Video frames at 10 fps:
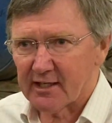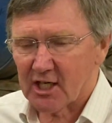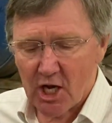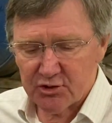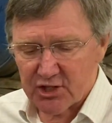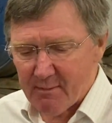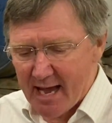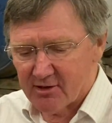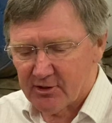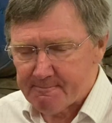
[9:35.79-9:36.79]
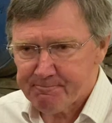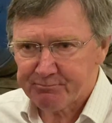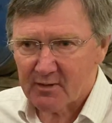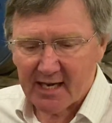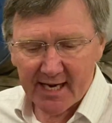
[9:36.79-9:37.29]
It coats the mouth,
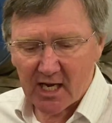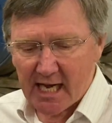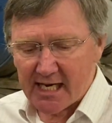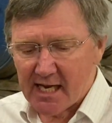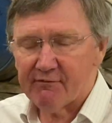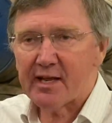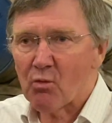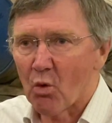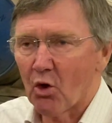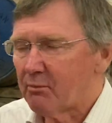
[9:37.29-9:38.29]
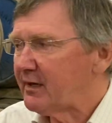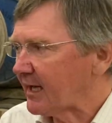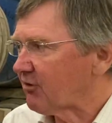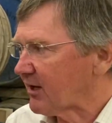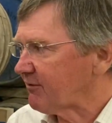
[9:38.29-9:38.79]
and a lovely warm
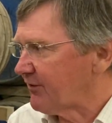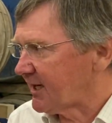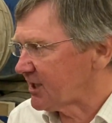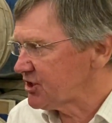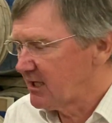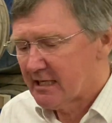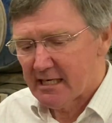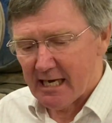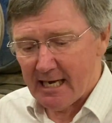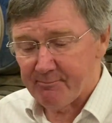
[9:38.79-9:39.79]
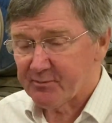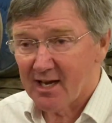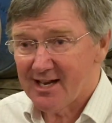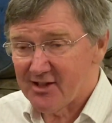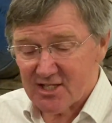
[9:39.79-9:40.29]
lingering finish.
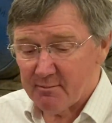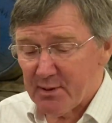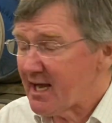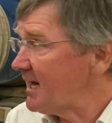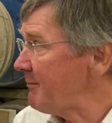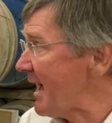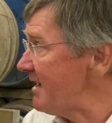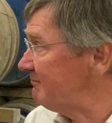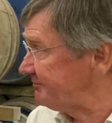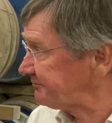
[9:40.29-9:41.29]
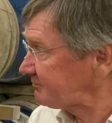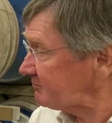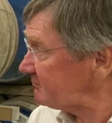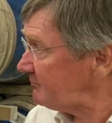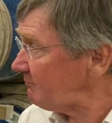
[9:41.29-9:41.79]
This will be at about
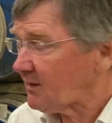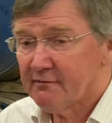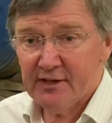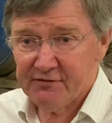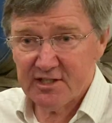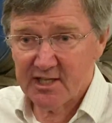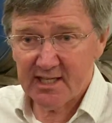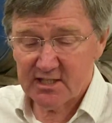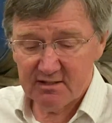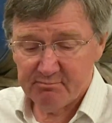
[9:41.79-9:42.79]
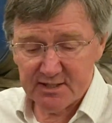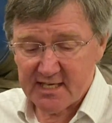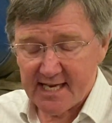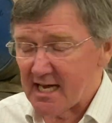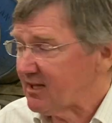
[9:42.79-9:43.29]

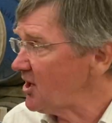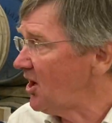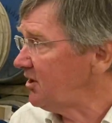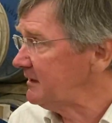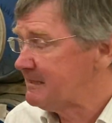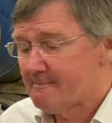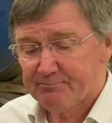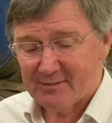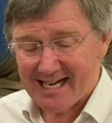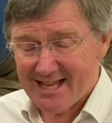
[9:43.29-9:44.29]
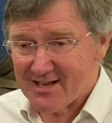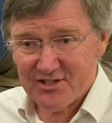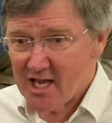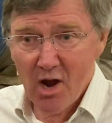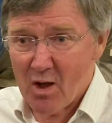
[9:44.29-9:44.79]
56% alcohol, and there's
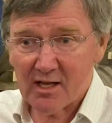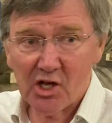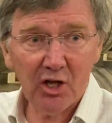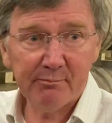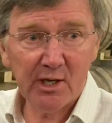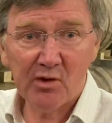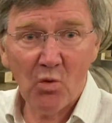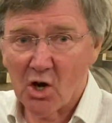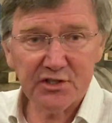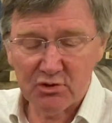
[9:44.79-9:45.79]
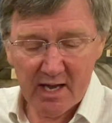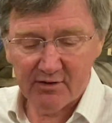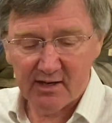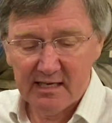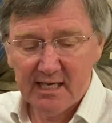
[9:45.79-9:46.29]
no alcohol burn whatsoever.